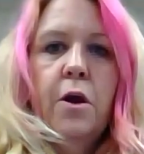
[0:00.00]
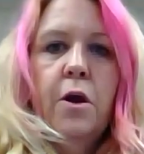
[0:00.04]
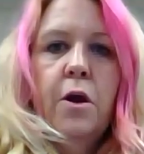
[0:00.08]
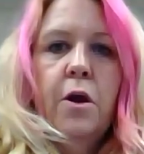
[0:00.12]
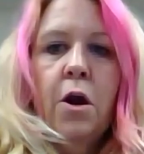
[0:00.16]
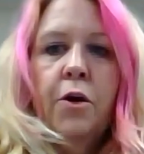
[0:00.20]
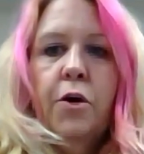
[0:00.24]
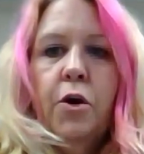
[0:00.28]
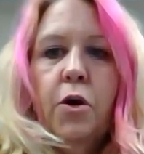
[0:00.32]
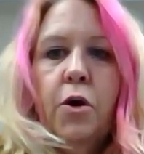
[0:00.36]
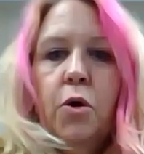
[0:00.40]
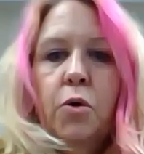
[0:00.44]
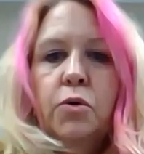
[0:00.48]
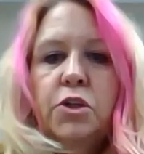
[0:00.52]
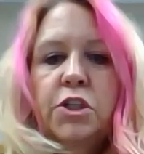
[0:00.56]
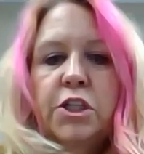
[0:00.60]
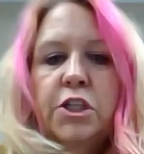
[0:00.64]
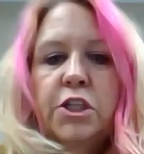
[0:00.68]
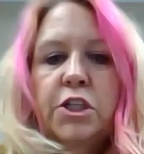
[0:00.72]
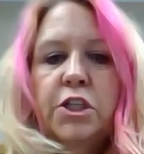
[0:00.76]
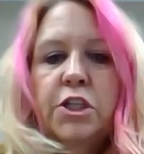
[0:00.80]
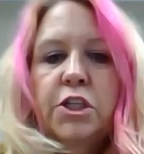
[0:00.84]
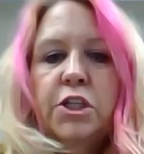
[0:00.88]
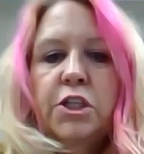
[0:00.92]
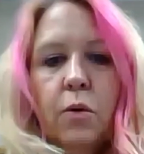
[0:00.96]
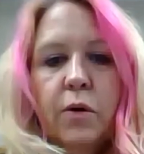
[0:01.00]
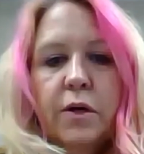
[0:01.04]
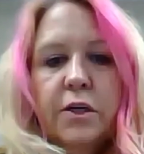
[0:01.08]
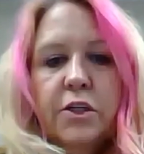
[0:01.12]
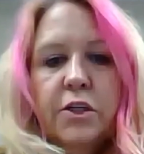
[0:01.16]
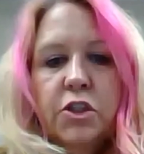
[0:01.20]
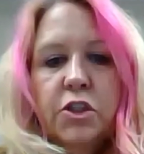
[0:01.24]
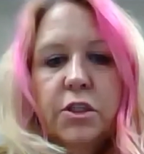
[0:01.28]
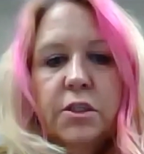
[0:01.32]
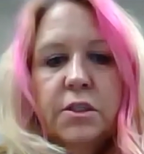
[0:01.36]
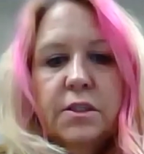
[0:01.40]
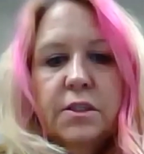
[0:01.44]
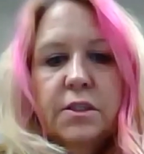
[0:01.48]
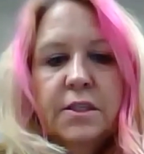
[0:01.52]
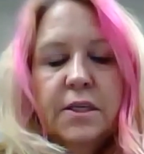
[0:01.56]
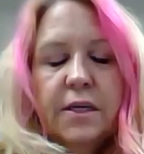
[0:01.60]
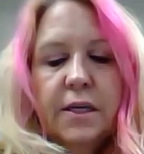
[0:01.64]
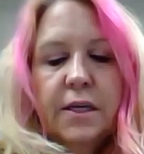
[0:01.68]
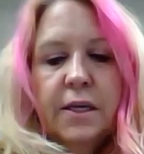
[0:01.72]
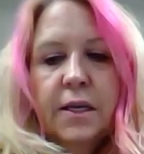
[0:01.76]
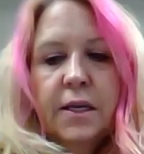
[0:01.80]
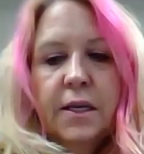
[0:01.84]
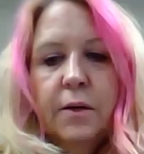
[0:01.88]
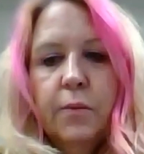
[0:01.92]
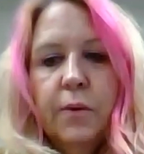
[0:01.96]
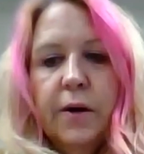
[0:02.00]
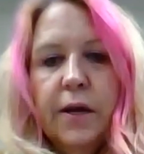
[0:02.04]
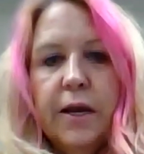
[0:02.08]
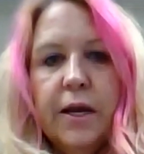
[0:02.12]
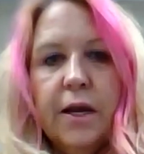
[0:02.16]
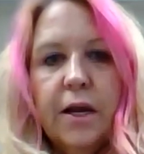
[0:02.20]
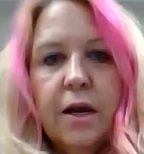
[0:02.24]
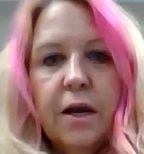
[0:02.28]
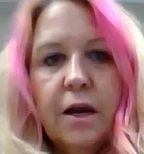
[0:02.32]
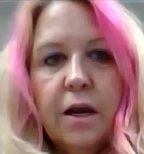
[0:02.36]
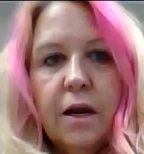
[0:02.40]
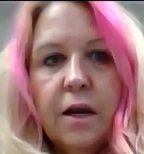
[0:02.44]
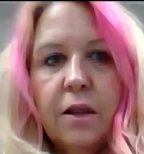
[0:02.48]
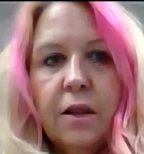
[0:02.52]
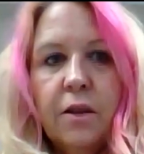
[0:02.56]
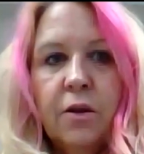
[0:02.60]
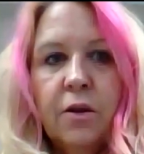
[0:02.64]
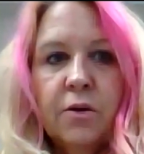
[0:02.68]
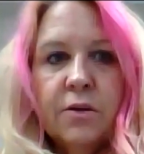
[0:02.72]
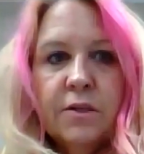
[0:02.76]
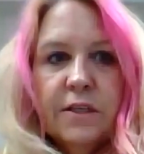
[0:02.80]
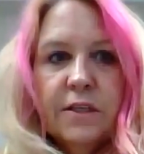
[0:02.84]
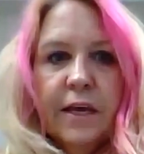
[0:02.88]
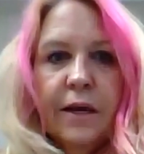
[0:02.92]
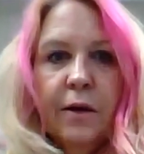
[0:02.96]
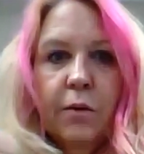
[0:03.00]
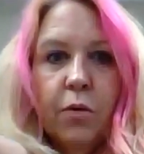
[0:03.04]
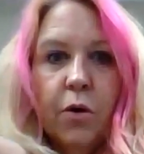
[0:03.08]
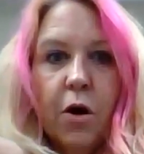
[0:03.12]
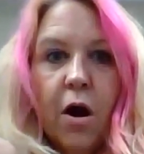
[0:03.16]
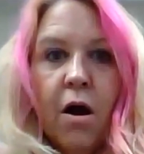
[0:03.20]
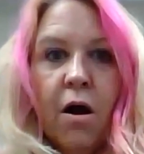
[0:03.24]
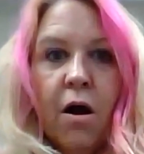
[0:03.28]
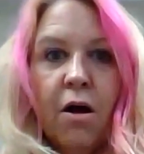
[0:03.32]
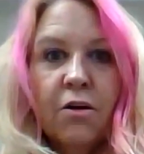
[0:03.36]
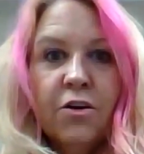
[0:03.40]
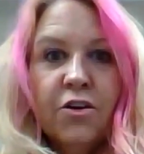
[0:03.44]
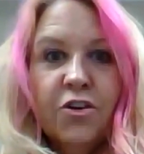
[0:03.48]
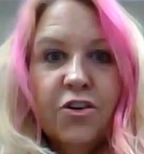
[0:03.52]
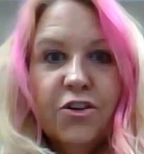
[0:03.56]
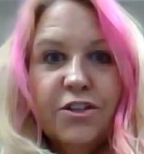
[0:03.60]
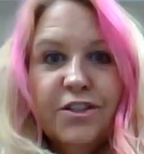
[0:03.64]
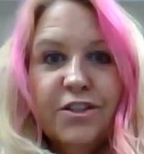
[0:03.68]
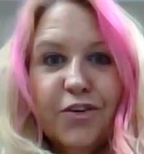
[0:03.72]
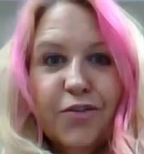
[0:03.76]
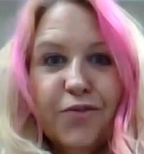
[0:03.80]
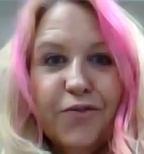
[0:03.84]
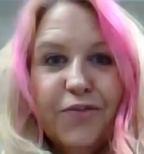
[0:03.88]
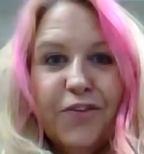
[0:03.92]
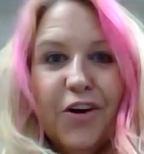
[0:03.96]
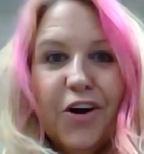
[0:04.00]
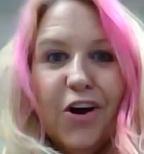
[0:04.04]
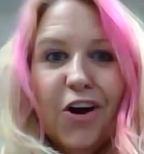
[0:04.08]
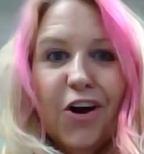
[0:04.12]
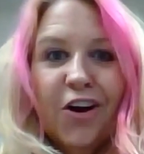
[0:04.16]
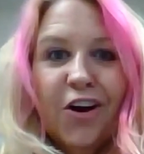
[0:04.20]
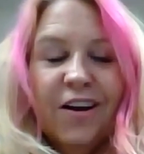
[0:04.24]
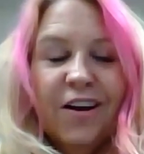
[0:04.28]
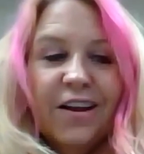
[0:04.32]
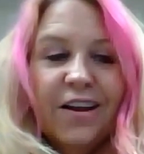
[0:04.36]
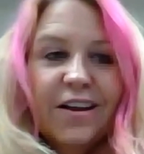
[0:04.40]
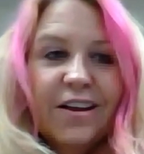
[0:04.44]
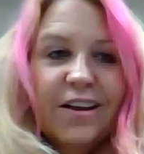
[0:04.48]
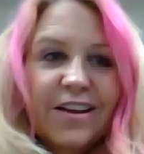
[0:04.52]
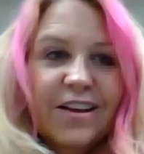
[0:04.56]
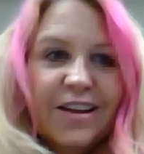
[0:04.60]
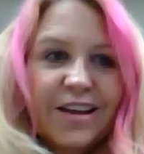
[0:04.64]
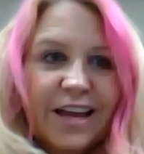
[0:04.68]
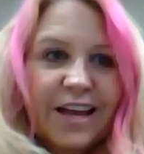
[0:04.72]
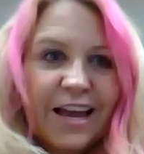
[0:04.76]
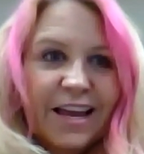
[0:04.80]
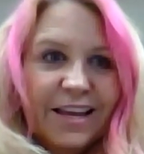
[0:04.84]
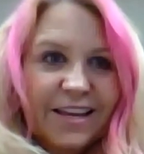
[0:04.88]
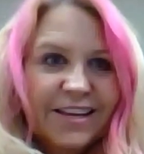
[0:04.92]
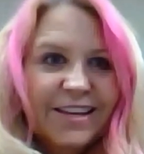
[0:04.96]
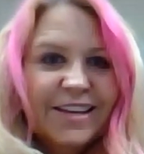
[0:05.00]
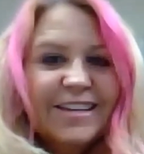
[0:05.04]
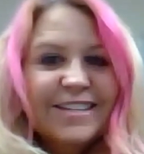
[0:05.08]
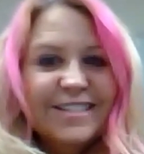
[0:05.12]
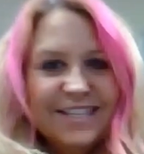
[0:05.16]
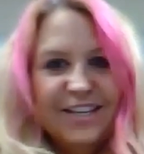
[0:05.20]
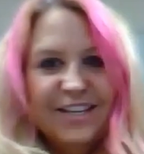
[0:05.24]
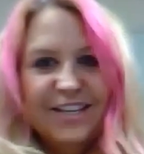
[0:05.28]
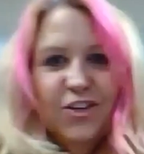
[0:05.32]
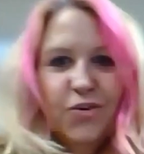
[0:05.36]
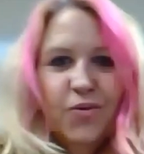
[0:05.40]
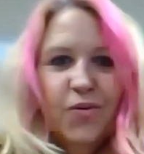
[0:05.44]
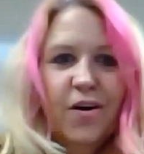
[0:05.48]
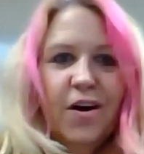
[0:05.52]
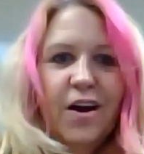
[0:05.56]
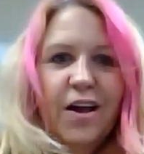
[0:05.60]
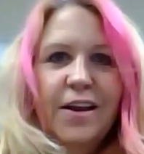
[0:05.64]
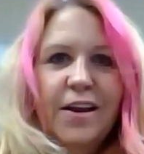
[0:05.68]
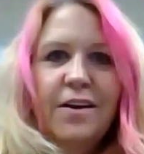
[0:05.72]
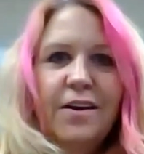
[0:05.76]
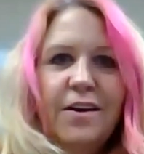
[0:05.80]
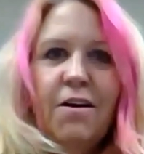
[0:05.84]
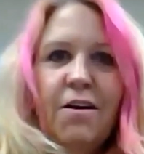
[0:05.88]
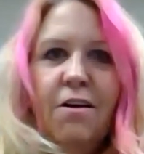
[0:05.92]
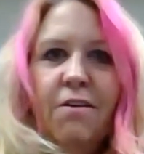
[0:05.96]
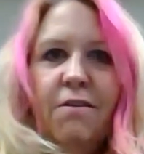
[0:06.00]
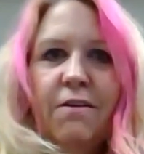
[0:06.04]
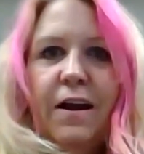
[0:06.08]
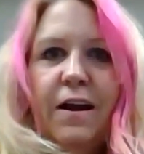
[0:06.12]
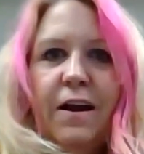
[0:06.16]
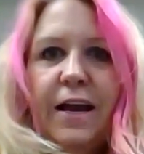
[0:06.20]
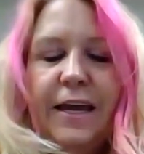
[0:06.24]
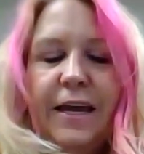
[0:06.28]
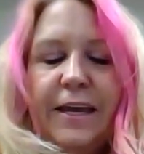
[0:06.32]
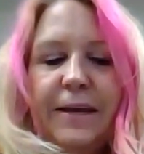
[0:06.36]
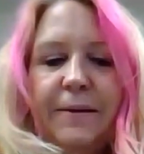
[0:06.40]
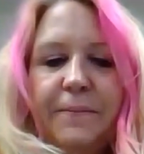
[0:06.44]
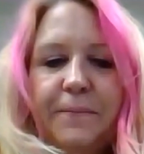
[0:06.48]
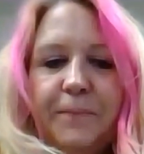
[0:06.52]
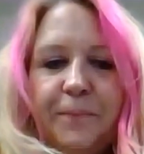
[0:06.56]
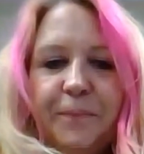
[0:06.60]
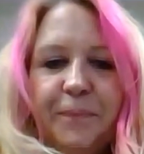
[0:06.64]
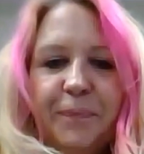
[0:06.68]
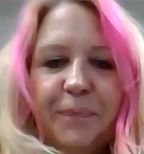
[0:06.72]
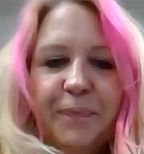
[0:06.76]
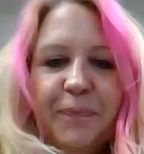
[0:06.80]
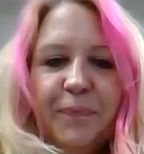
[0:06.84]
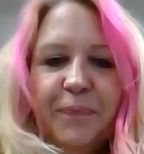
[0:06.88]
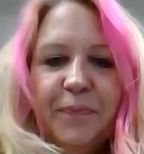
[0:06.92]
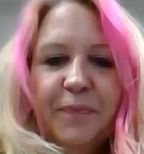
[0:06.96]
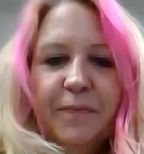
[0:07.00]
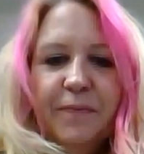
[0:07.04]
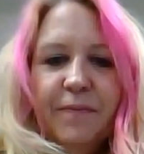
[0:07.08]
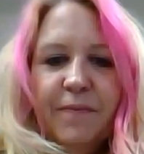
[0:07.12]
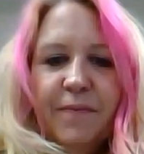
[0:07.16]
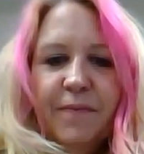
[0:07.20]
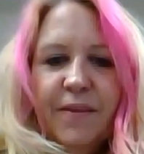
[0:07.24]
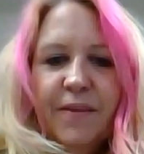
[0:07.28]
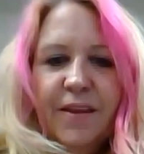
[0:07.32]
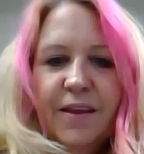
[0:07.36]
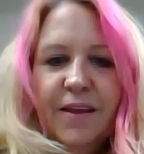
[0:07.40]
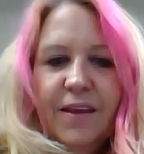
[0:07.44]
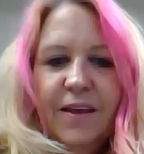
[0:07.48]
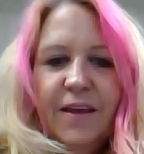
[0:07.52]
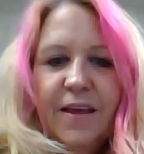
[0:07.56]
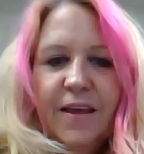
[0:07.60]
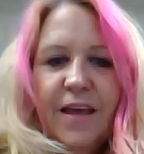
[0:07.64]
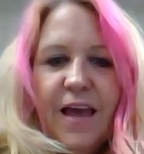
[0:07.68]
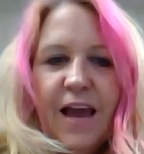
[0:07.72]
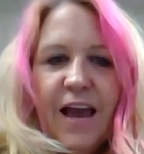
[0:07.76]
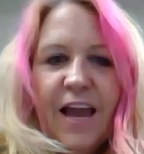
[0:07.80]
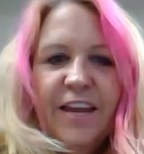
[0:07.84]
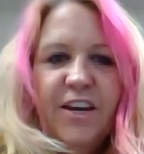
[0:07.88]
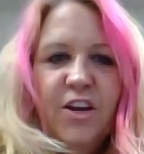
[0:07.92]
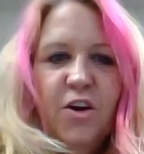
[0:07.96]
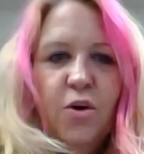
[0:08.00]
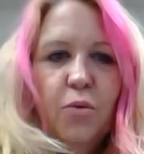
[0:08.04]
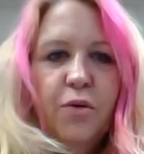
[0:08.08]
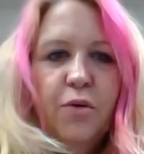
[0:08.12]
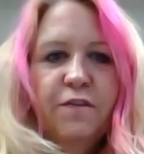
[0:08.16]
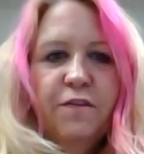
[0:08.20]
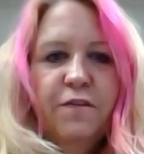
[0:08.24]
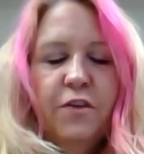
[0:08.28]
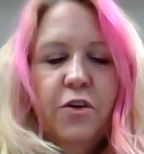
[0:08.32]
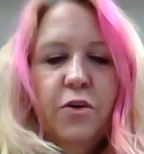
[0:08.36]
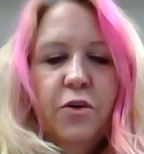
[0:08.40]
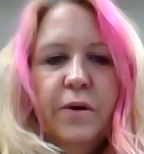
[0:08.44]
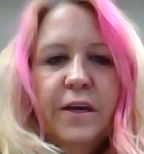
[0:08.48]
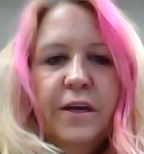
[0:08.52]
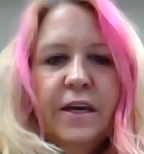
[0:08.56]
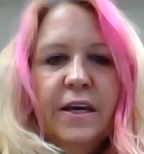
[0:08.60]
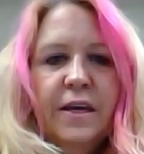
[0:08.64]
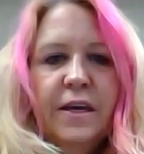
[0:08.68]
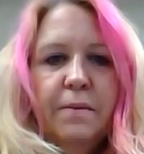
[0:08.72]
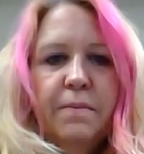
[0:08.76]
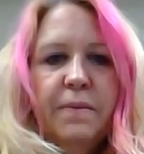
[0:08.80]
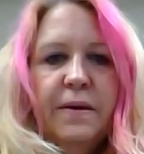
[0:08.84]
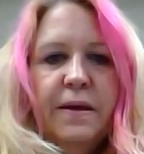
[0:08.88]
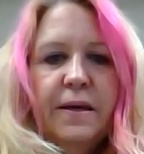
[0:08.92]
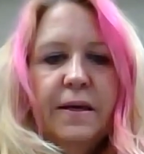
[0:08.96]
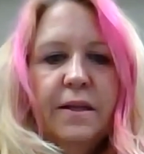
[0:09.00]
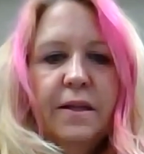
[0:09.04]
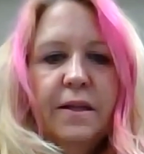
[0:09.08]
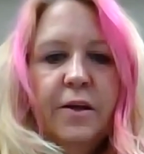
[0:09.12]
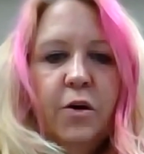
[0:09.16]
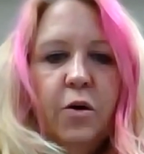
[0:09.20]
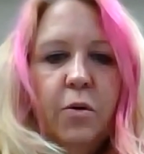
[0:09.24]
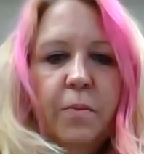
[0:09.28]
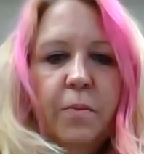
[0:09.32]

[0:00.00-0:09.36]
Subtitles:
are no chat questions anywhere. Looks like we're all good so far. I can continue on. All right. I know reviewing can be a little